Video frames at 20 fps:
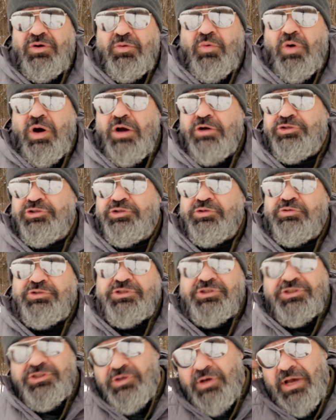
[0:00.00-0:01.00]
water
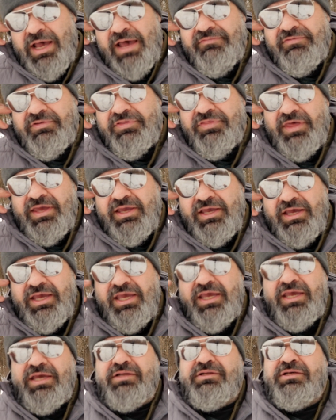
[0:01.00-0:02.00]
sources, so I have to think
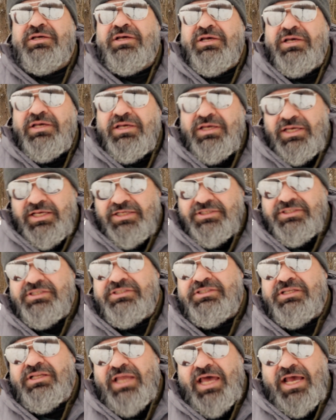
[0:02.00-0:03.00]
ahead. Is
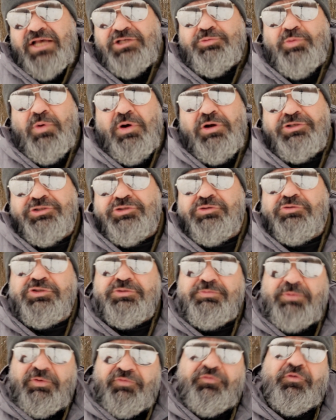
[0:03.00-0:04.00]
this the last water
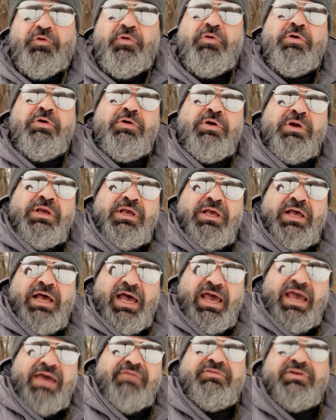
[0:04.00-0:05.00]
source before
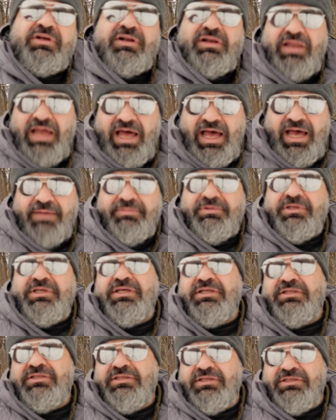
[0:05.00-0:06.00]
I have to climb to
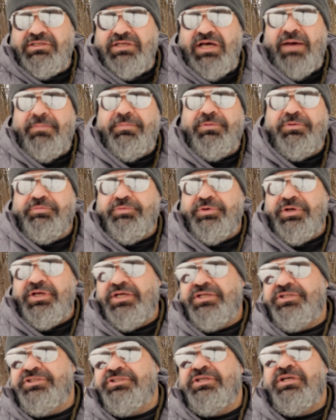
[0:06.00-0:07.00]
get to the top of the
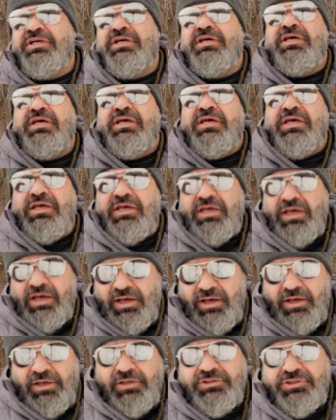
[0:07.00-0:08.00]
ridge
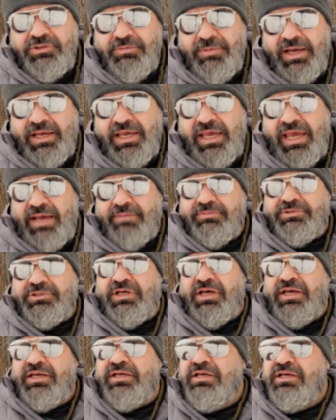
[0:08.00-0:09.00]
to my
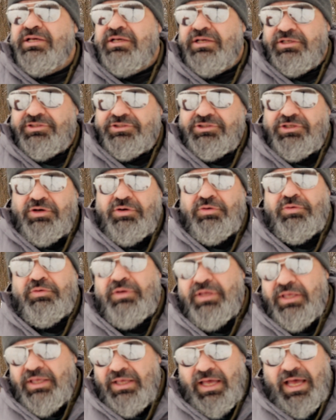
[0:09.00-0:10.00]
campsite? And so
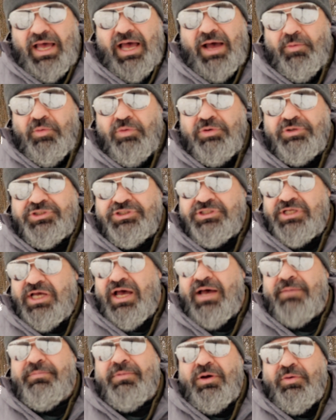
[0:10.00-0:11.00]
I want to
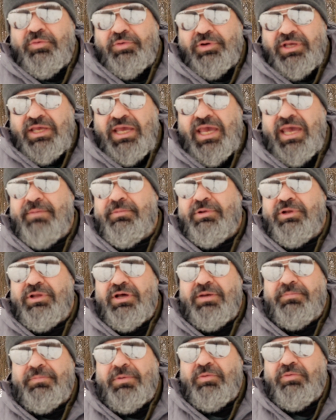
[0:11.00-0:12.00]
stop, I want to camel
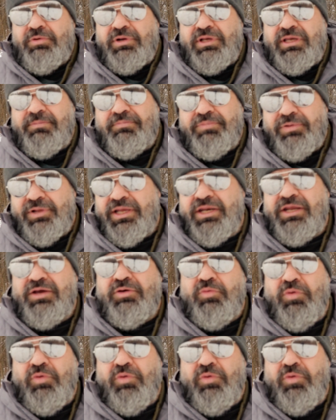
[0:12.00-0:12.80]
up, I want to get plenty of